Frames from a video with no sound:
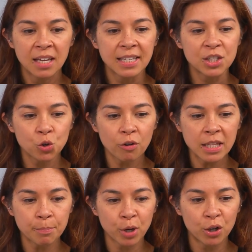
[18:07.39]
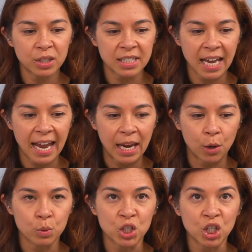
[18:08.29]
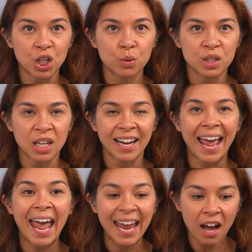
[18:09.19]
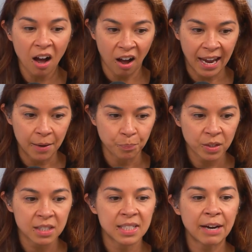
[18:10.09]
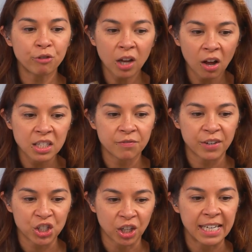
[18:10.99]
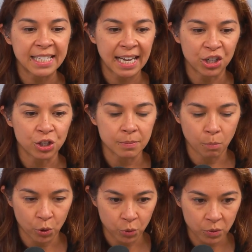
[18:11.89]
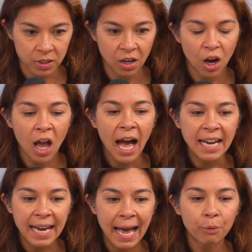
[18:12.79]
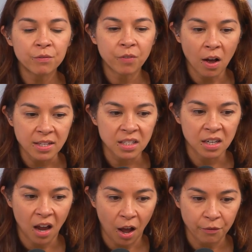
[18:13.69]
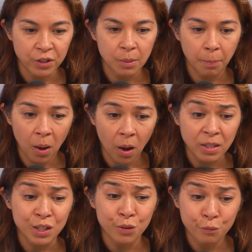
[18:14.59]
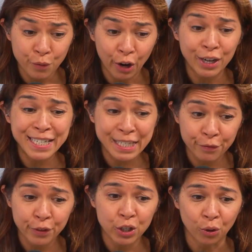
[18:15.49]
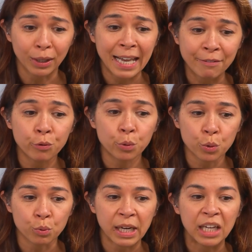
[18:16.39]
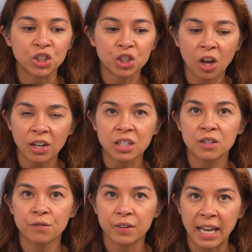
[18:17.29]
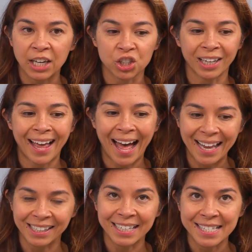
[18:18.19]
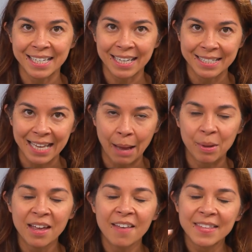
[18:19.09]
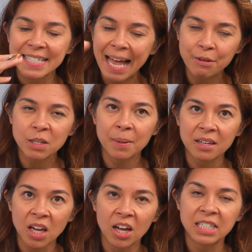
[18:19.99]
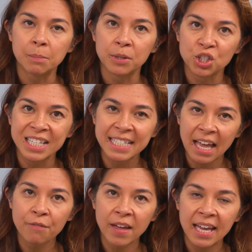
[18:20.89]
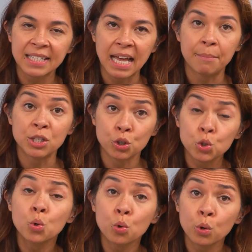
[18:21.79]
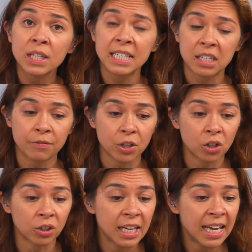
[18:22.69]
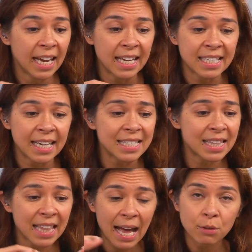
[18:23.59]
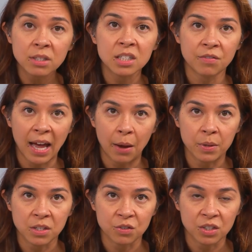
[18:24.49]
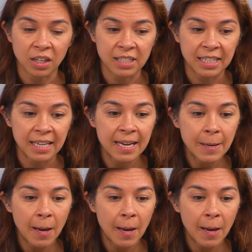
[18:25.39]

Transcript: The story that broke today was news that AI, several artificial intelligence models, are now advanced enough to pass the very difficult Level 3 Chartered Financial Analyst exam. This sounds a bit nerdy, but the CFA exam is notoriously difficult. It takes thousands of hours of study.